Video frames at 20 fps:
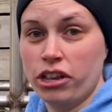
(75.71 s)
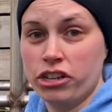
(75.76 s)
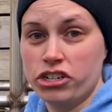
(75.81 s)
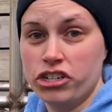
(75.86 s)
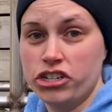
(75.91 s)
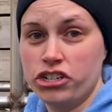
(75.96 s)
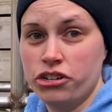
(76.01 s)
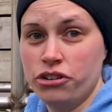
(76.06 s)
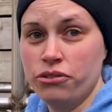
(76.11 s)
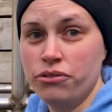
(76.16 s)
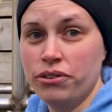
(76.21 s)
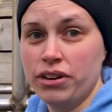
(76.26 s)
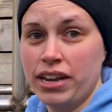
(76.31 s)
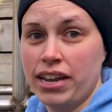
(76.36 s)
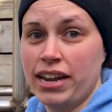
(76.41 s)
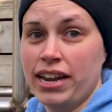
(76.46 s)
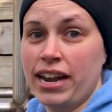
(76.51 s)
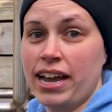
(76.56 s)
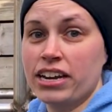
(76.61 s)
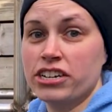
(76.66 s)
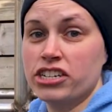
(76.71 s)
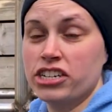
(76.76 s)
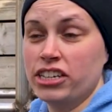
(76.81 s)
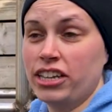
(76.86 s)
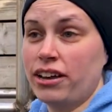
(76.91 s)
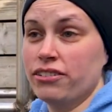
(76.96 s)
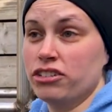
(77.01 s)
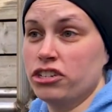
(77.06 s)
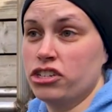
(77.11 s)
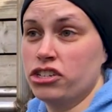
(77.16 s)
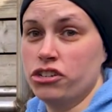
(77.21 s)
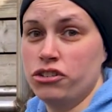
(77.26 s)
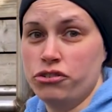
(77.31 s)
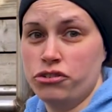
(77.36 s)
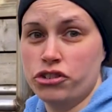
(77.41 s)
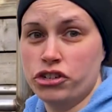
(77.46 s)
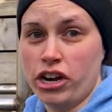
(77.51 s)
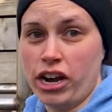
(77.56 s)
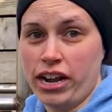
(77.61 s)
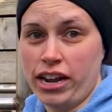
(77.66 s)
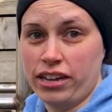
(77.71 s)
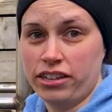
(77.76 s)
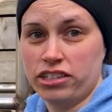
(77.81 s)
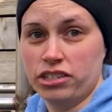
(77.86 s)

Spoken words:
a chute, and it actually allows us to do training.